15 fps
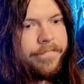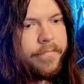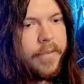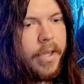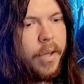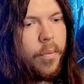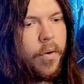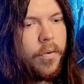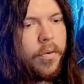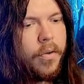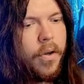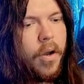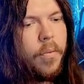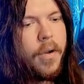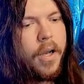He won't.
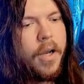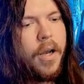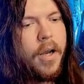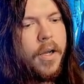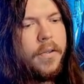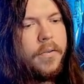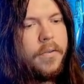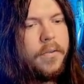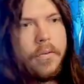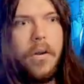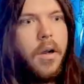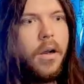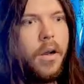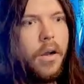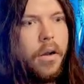Oh my god.
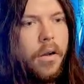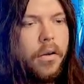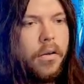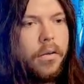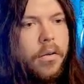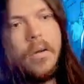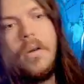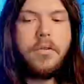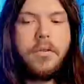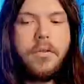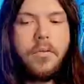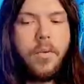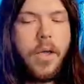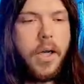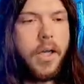Oh!
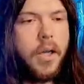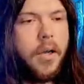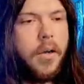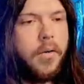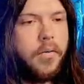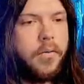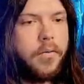Gotta go.